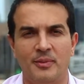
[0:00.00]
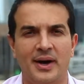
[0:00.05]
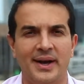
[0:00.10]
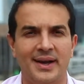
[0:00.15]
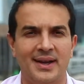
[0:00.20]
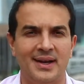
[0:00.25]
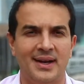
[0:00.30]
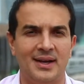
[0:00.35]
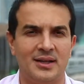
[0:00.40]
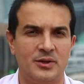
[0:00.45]
I
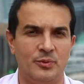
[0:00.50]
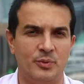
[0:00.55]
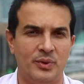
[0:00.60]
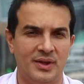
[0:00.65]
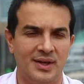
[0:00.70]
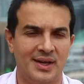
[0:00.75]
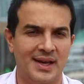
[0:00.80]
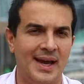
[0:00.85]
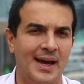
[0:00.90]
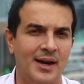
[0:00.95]
connected with
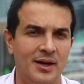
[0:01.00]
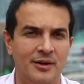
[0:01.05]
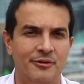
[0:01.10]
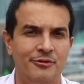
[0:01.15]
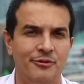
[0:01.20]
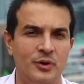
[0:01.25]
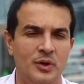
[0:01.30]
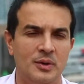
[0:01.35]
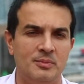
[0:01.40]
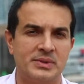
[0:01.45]
accounting
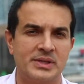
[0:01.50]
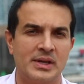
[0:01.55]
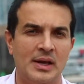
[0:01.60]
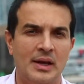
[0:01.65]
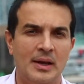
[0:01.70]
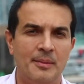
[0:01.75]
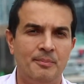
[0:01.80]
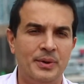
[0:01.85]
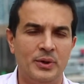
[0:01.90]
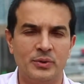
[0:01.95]
firms,
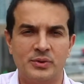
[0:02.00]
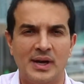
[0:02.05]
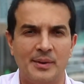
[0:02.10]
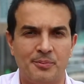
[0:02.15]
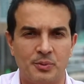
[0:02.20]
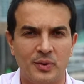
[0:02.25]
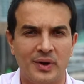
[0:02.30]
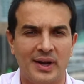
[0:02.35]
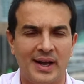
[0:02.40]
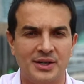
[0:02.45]
built up
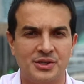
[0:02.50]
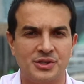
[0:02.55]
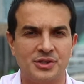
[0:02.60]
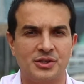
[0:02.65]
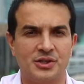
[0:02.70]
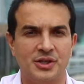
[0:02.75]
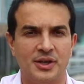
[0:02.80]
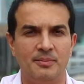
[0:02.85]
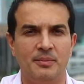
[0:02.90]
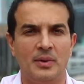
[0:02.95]
a
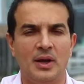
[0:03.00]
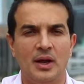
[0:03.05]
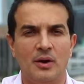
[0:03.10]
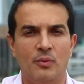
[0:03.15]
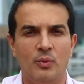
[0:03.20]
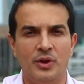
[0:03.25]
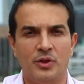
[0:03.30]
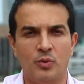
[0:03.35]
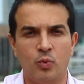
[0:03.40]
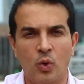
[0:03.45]
relationship
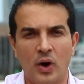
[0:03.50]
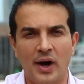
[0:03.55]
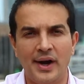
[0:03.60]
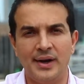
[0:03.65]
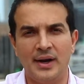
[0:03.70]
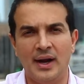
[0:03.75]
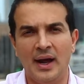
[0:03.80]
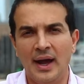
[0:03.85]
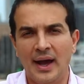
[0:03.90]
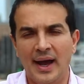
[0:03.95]
with
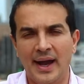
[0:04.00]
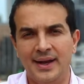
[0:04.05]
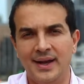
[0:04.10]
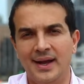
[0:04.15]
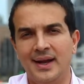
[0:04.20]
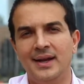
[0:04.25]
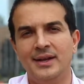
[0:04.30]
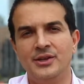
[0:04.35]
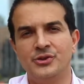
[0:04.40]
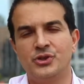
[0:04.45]
one, and
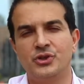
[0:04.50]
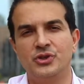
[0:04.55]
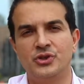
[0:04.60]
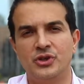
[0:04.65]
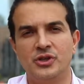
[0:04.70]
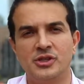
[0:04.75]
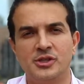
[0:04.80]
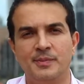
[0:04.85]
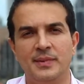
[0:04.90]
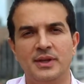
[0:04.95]
they
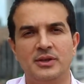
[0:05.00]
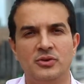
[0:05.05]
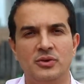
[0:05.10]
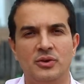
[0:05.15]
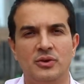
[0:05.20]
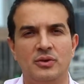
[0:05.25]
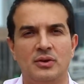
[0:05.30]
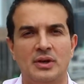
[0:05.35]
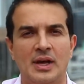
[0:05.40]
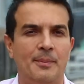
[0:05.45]
introduced me to
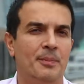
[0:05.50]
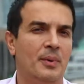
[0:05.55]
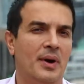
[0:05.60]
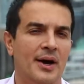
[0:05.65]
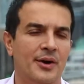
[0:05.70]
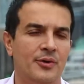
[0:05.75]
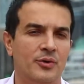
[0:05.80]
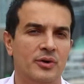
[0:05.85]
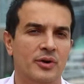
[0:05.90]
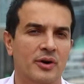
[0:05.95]
a couple
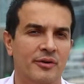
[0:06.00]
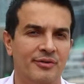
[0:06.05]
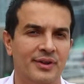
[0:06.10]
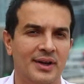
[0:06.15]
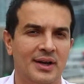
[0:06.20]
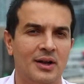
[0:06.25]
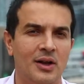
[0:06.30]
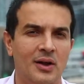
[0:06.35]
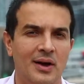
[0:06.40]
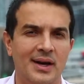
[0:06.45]
hundred of their
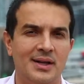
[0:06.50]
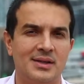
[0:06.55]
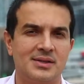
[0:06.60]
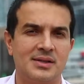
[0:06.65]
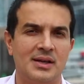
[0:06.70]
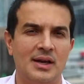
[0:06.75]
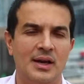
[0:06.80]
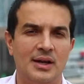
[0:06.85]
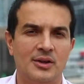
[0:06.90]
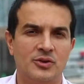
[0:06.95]
clients
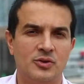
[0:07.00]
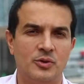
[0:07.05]
to